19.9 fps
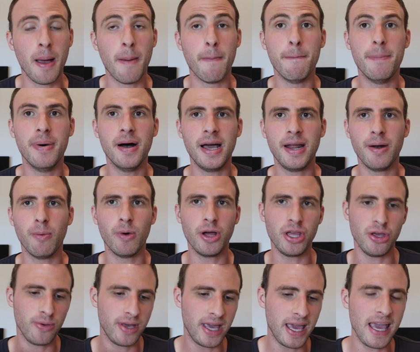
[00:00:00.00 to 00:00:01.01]
But
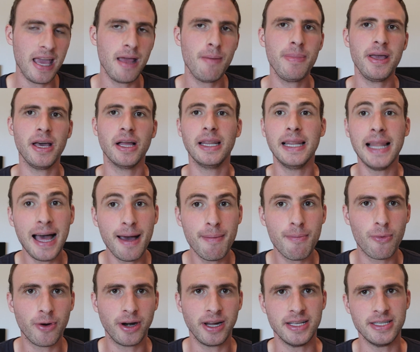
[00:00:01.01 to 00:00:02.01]
what you can be a lot
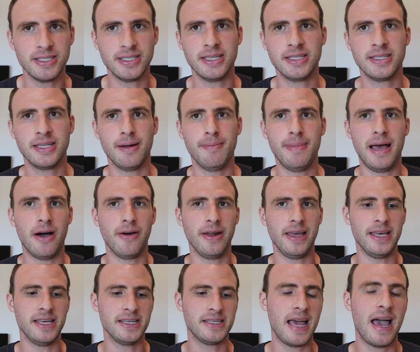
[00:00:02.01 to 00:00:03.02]
more consistent
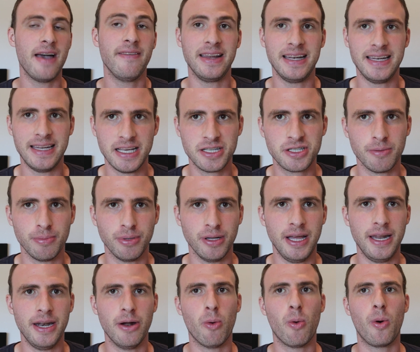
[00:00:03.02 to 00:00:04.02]
about is having
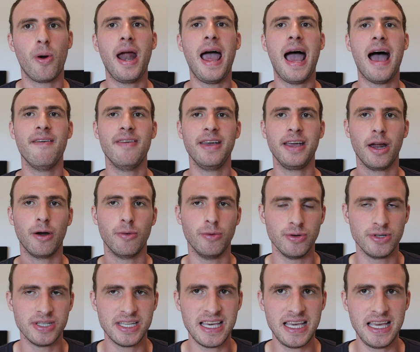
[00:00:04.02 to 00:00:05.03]
discipline or having a
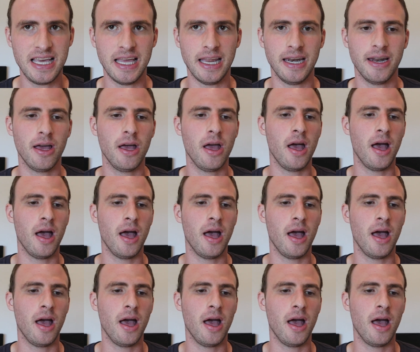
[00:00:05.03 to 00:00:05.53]
routine.